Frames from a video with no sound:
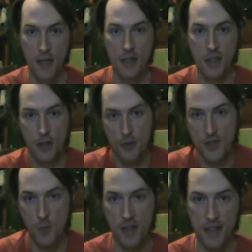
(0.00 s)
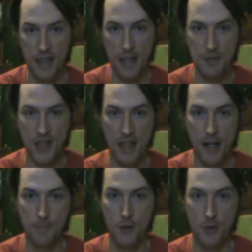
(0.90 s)
You know, it's one of the gifts I
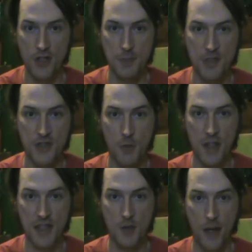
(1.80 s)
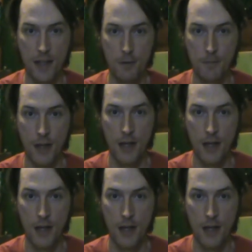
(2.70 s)
got for Christmas 2012.